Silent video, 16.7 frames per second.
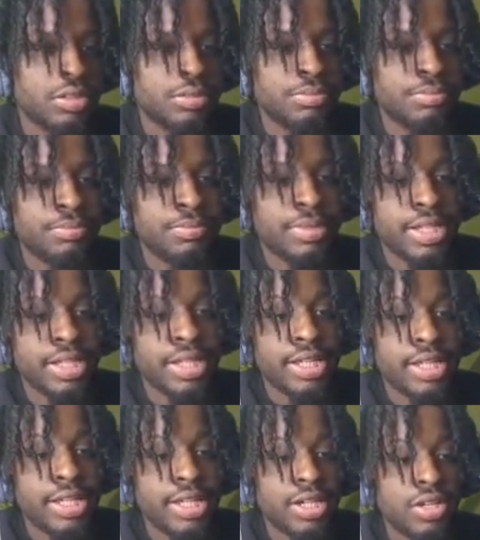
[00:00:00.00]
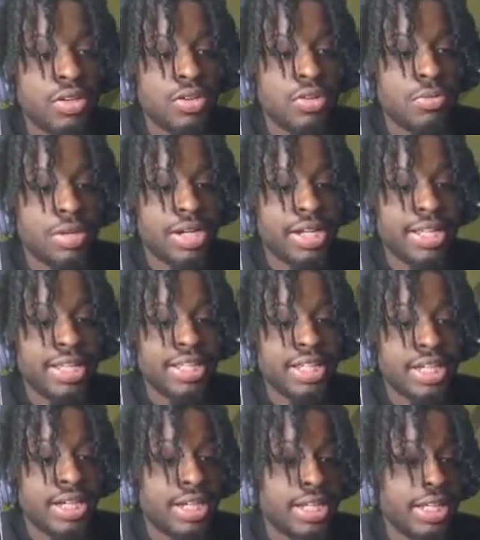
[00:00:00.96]
Man, oh my
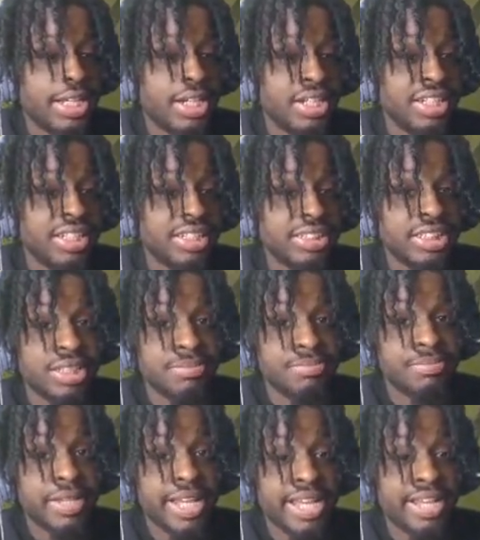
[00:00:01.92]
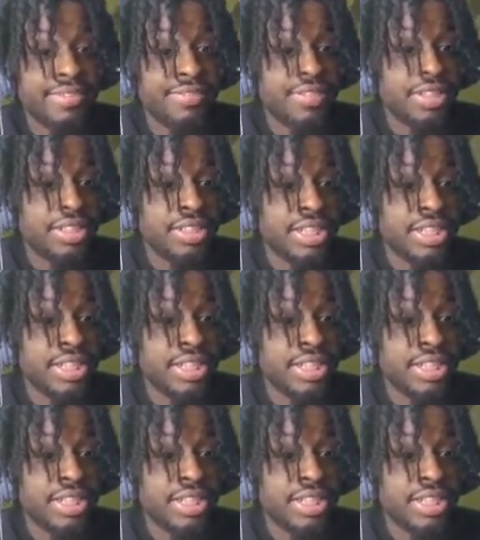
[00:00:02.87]
god, y'all niggas looking bad, Philly.